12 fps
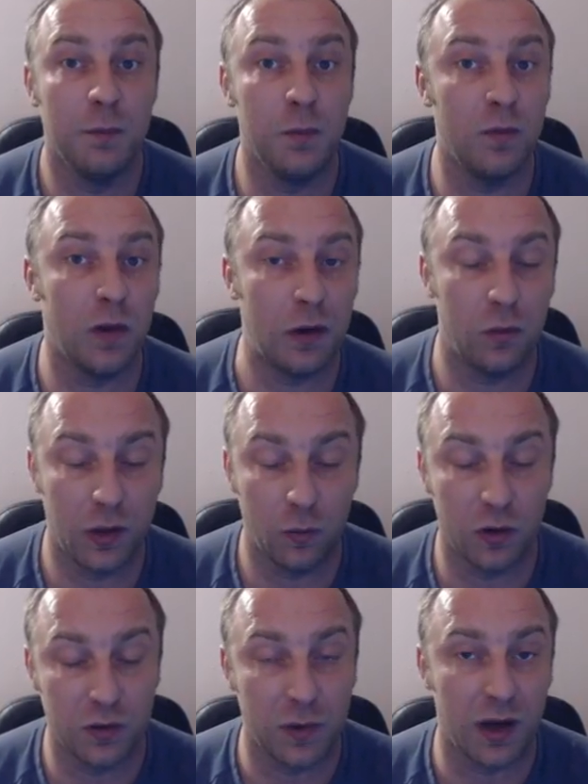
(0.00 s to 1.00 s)
Meanwhile, you can
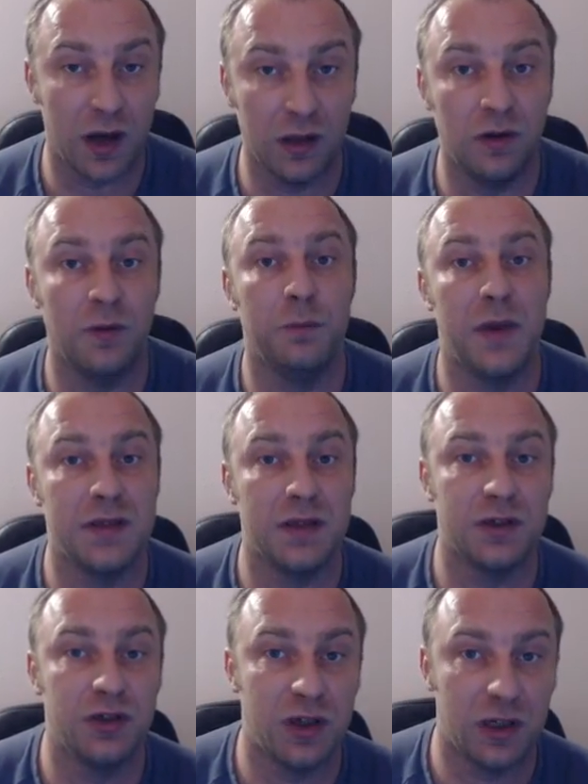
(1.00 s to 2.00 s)
watch my other
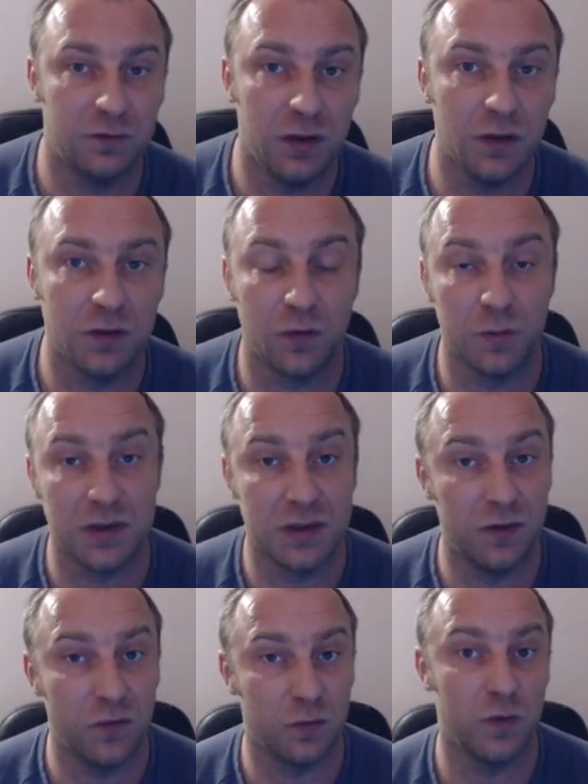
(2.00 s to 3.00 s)
Basics in Chess videos from the
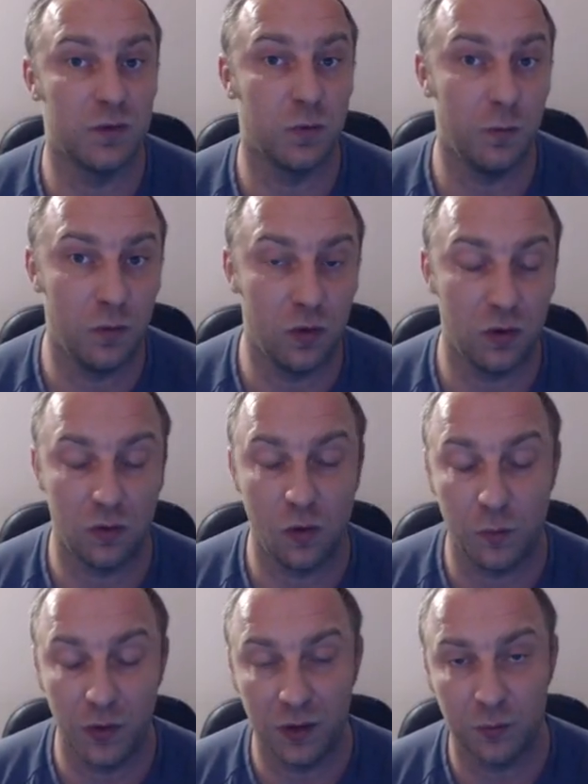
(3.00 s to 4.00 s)
series with some more
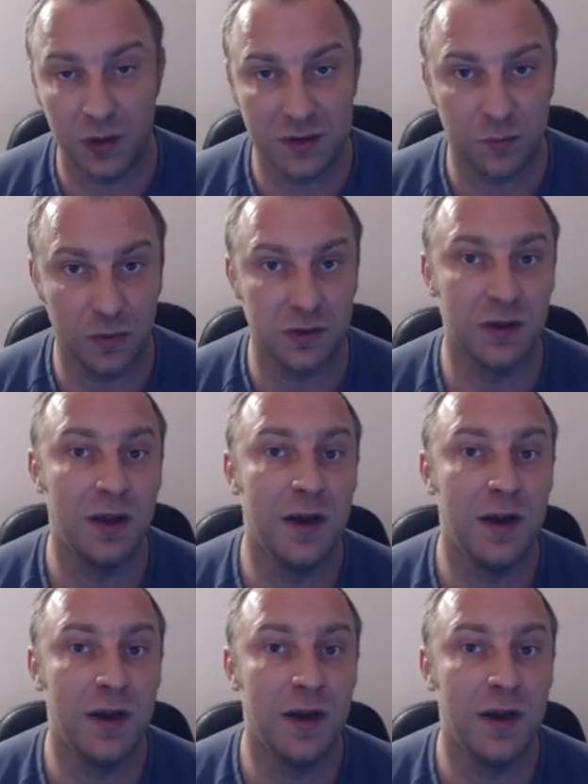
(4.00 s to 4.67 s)
opening principles,